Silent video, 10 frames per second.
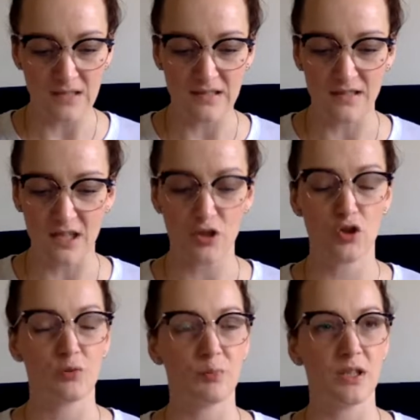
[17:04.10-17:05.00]
I said, it
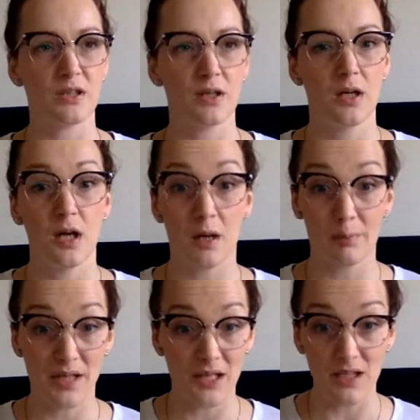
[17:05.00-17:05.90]
could be a
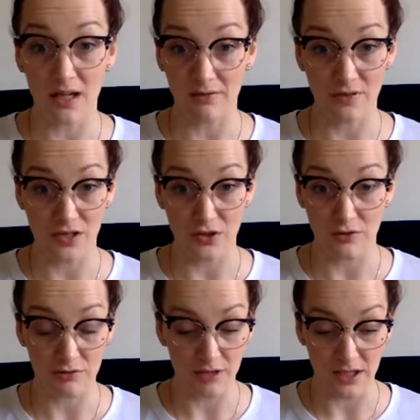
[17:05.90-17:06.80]
PDF that you
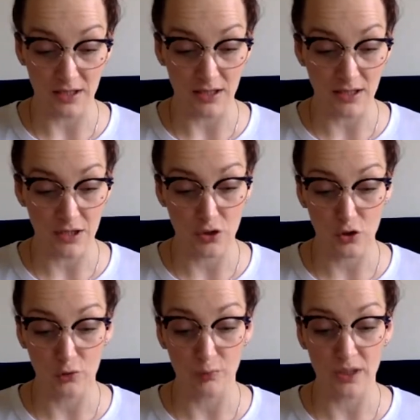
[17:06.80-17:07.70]
created. It
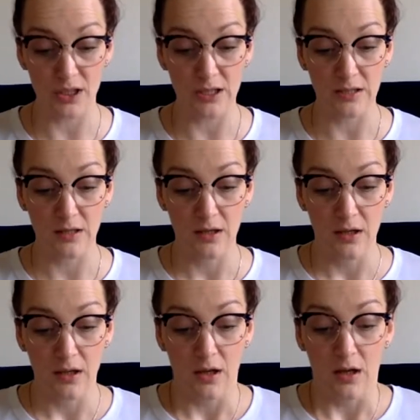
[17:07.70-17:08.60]
could be
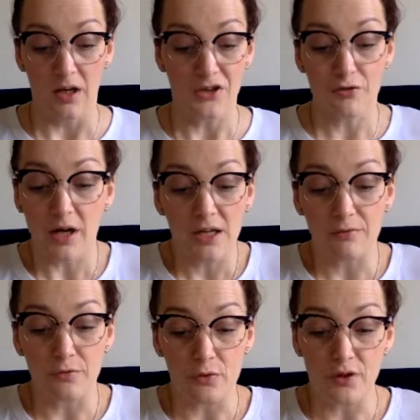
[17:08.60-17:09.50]
a trial
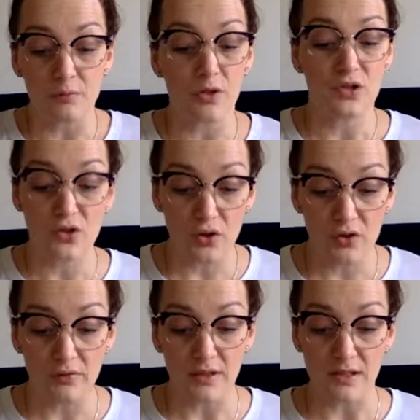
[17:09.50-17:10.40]
form, a
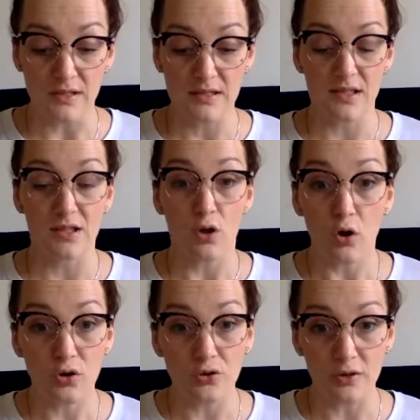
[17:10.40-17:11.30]
service, an
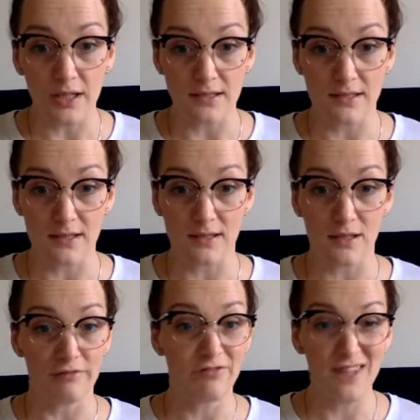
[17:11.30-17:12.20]
audio lesson,
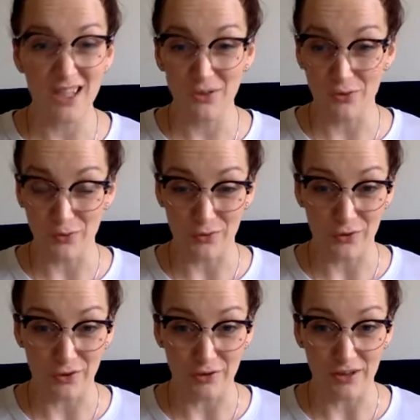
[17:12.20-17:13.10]
a video
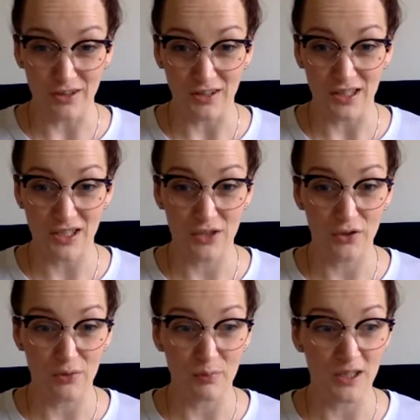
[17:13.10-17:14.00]
tutorial. It
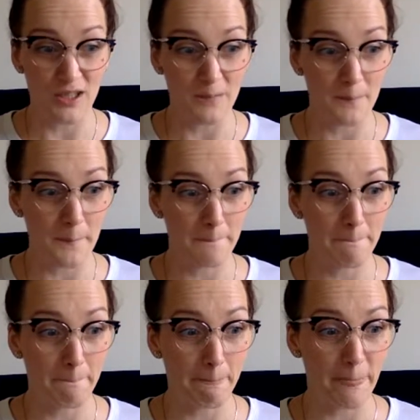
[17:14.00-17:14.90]
could be,
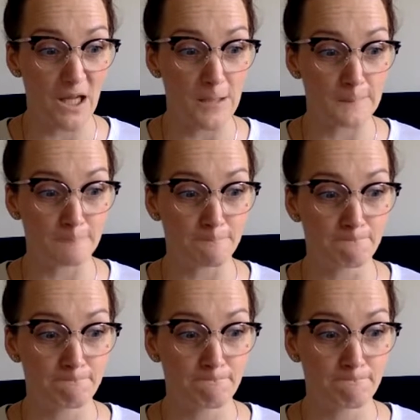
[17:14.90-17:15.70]
I've